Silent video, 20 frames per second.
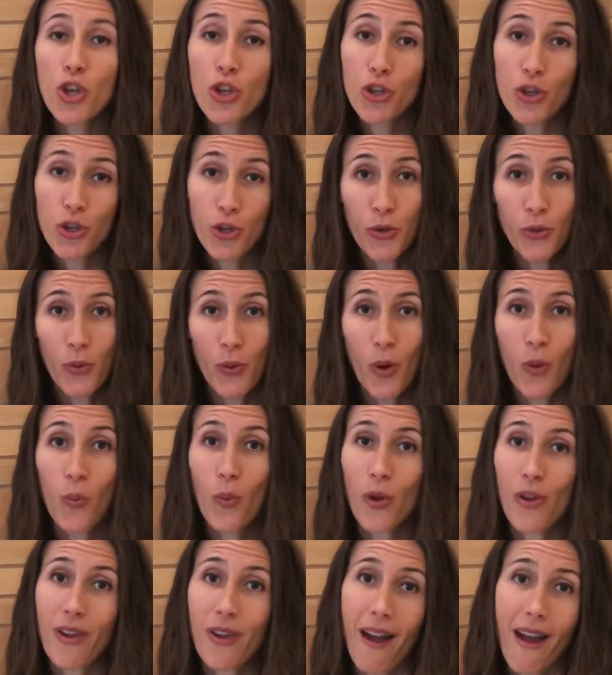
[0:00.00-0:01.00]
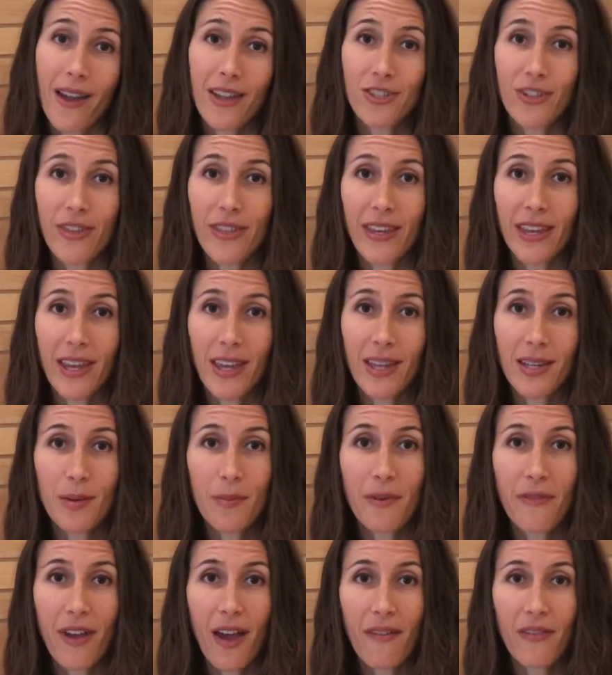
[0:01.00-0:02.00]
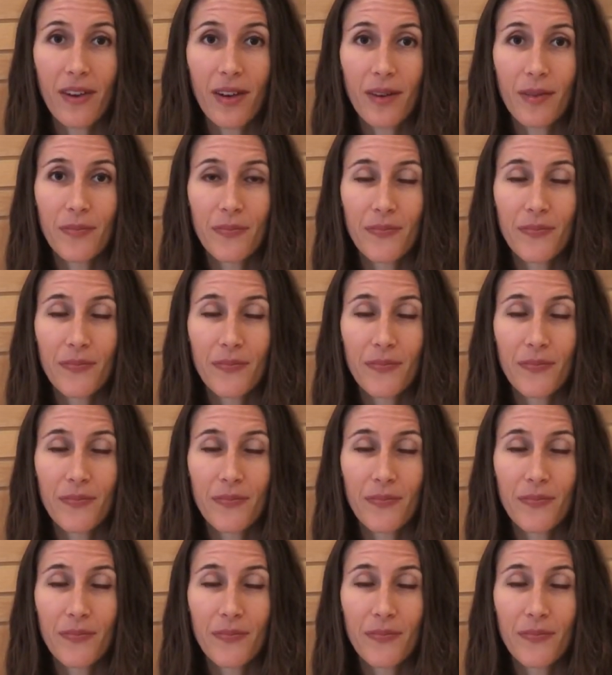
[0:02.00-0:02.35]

you will not enter the kingdom of heaven.